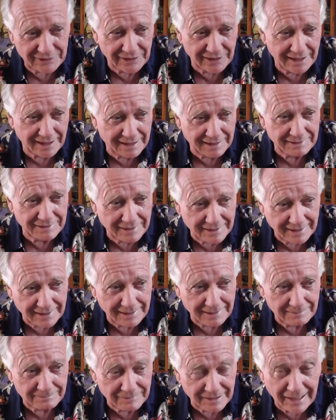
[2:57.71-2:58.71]
and
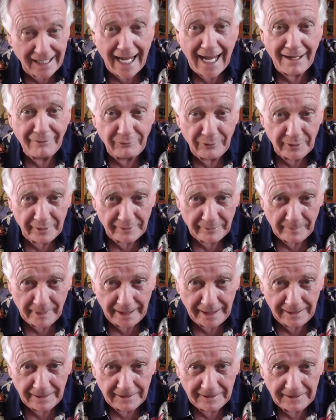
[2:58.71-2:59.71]
laugh with
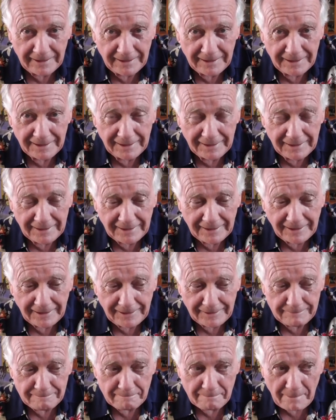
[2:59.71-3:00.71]
me.
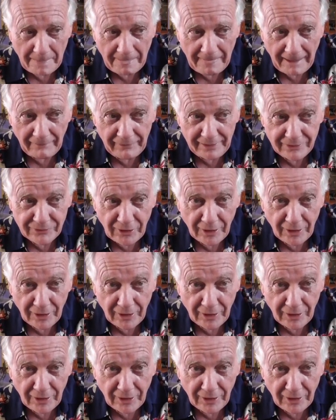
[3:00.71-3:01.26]
These